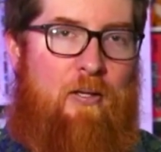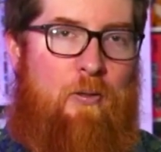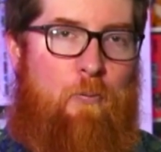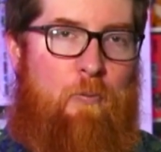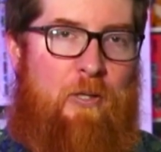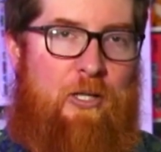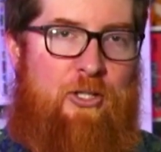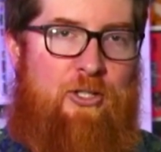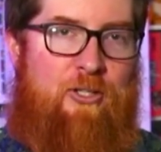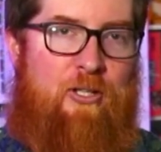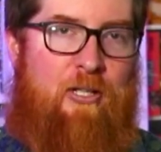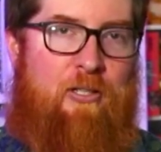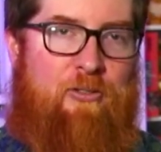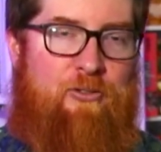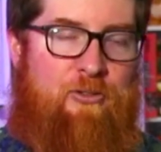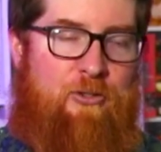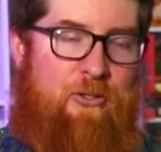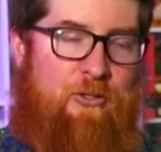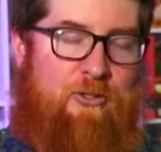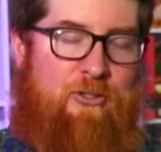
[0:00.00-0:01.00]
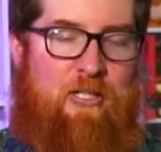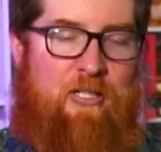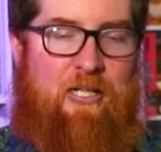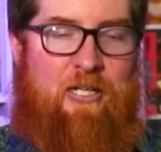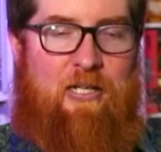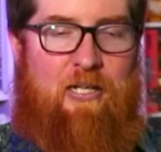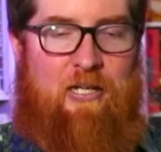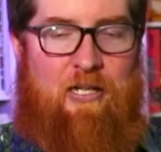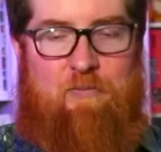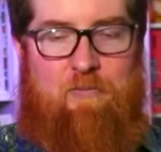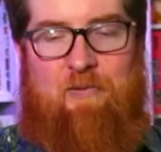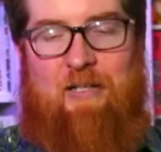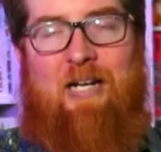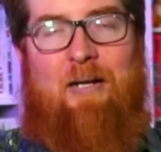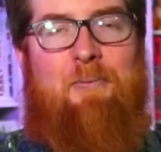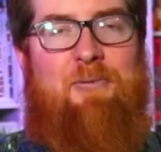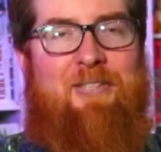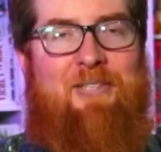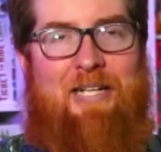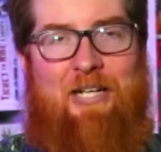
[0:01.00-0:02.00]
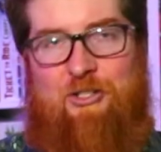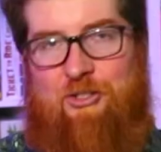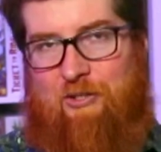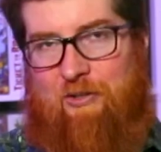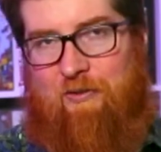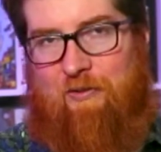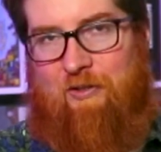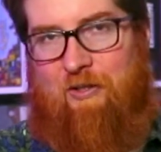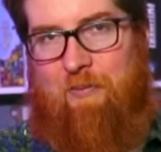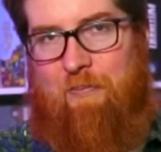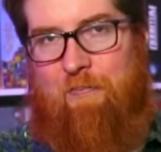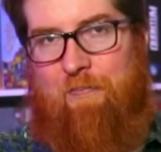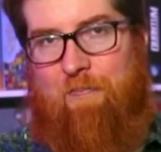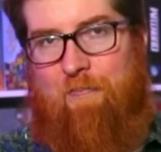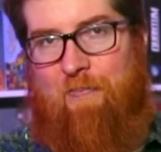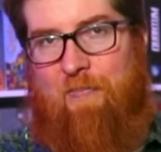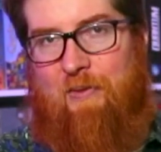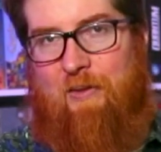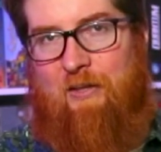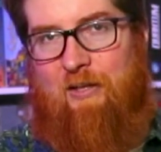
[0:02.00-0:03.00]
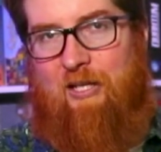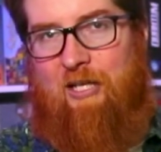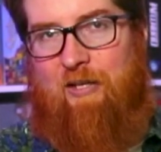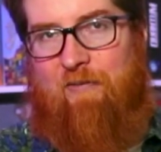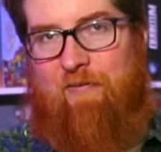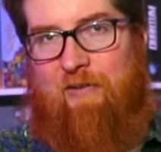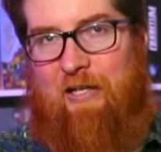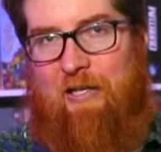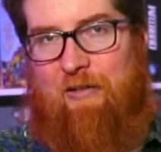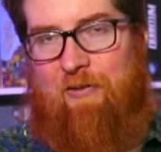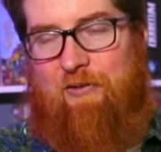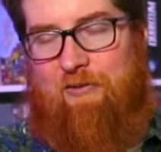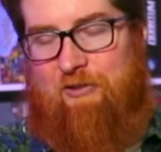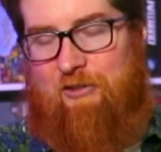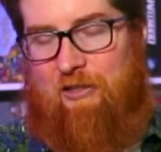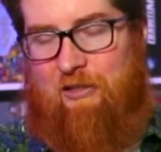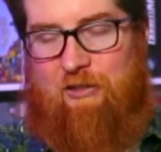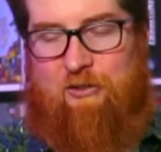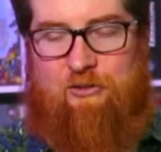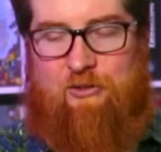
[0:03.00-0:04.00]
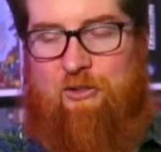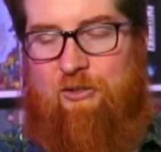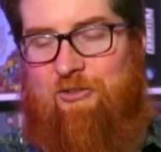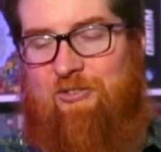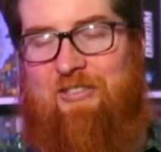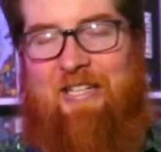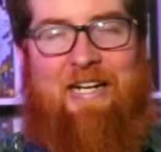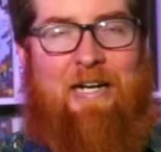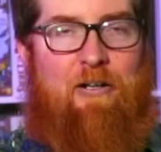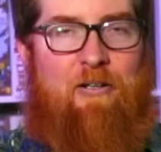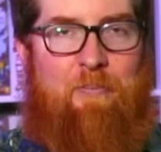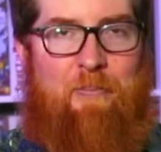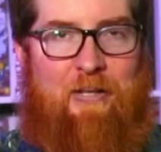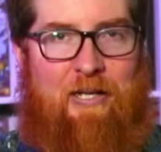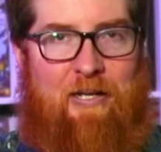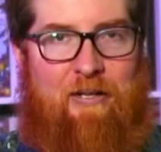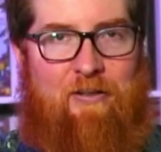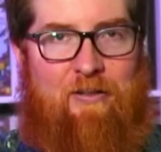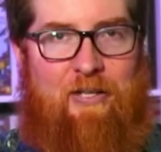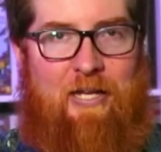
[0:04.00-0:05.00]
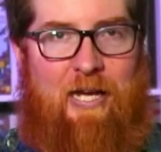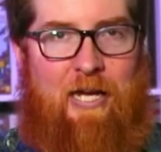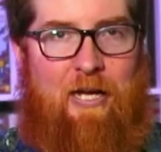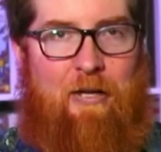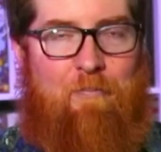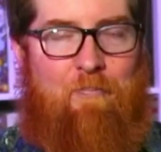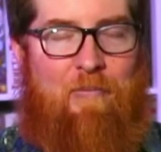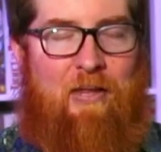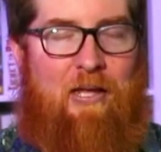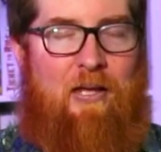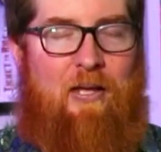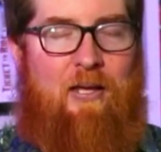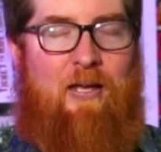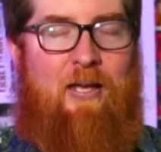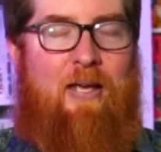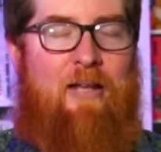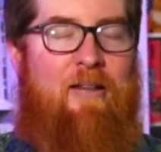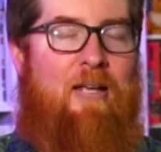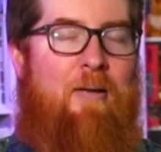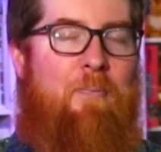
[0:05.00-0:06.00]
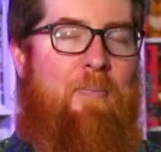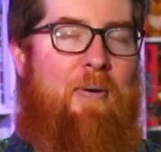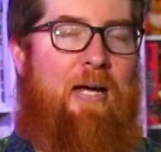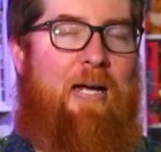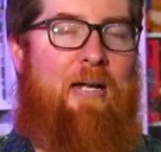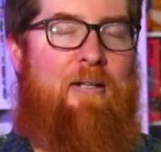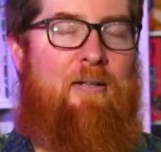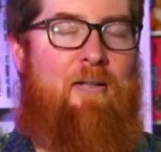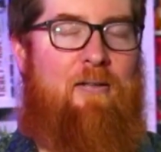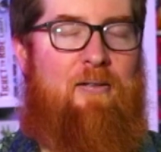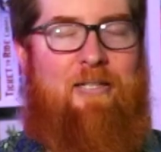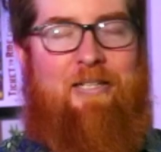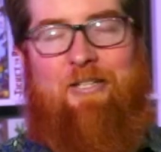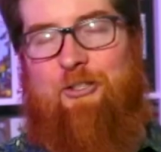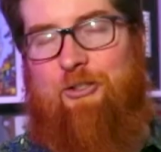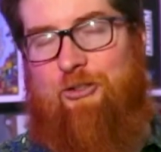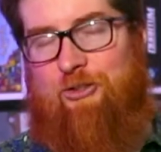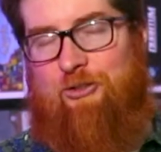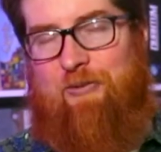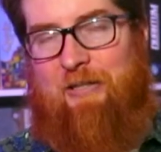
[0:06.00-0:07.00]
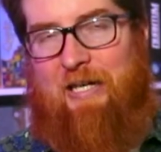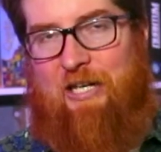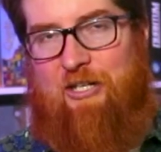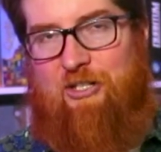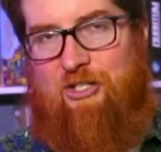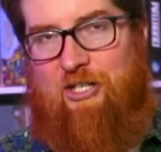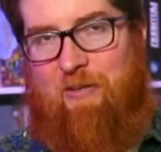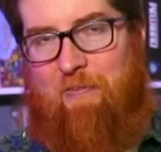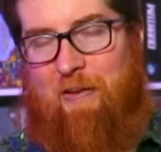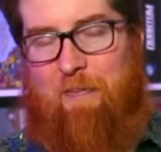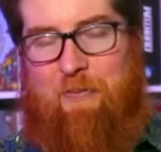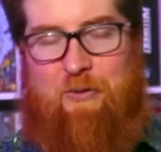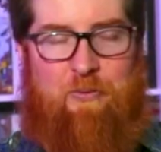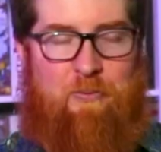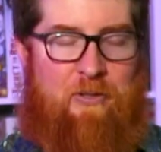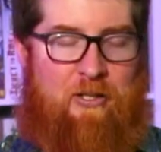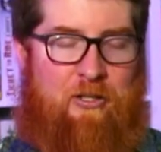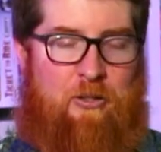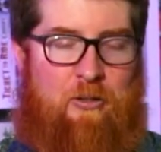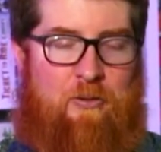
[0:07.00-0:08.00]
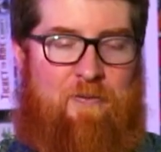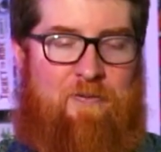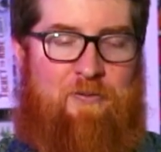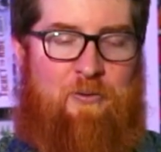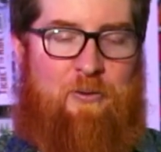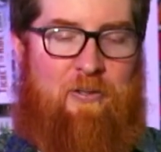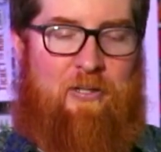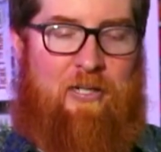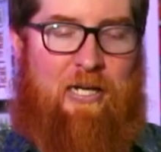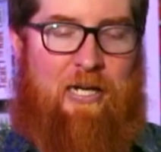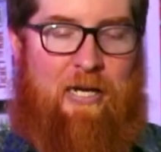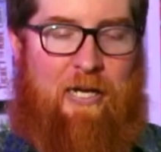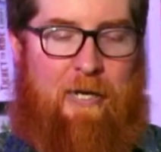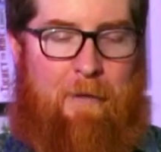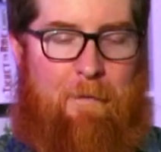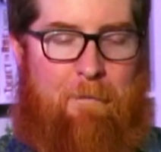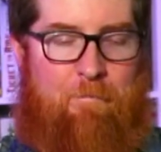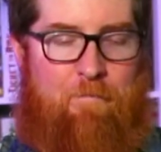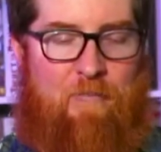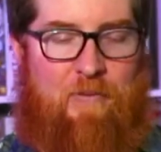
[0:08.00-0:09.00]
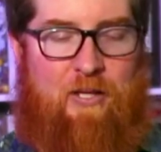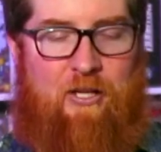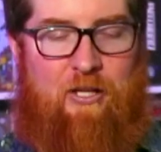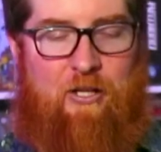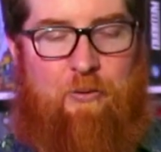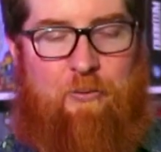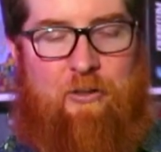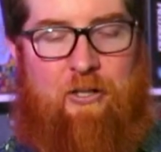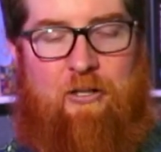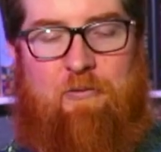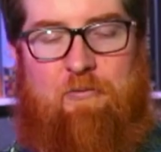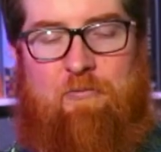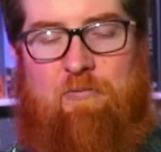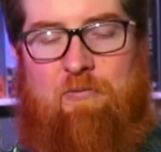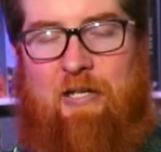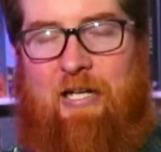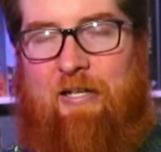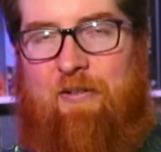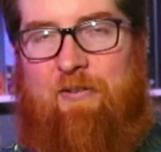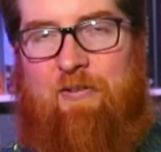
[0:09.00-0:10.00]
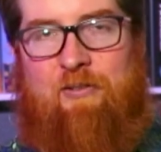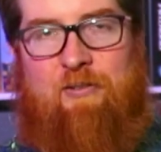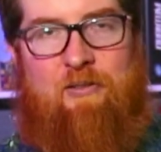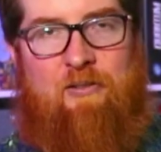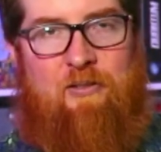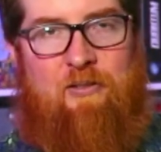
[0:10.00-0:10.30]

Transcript: which there's usually a random selection of them given out or set out at the beginning of the game, and they might lead your strategy. Maybe you want to go for a red